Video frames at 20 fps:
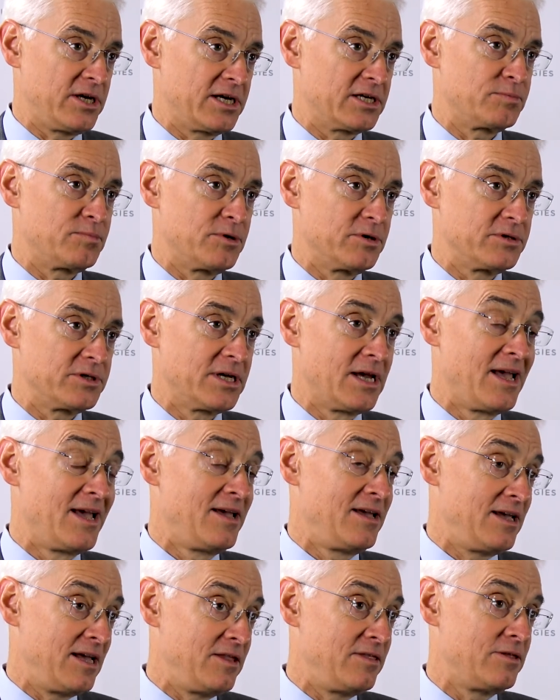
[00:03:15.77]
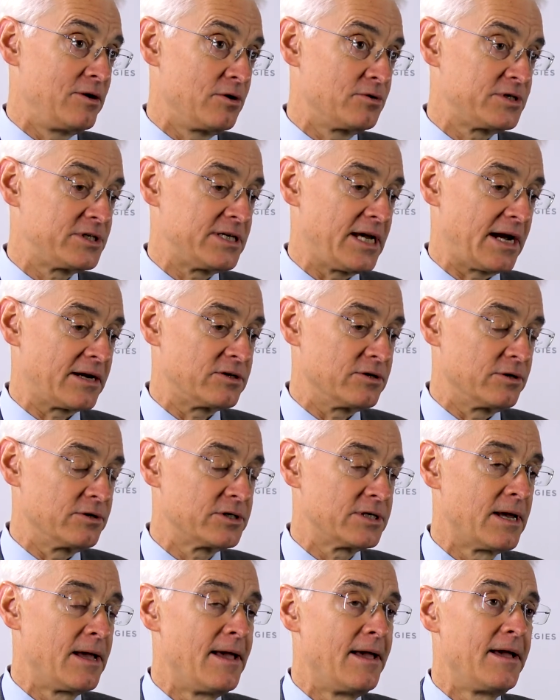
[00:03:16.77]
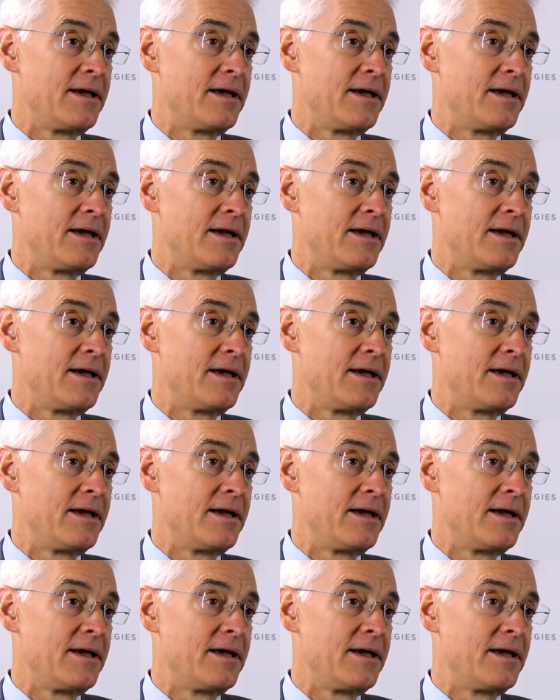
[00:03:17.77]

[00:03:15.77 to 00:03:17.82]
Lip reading: experts in those sectors.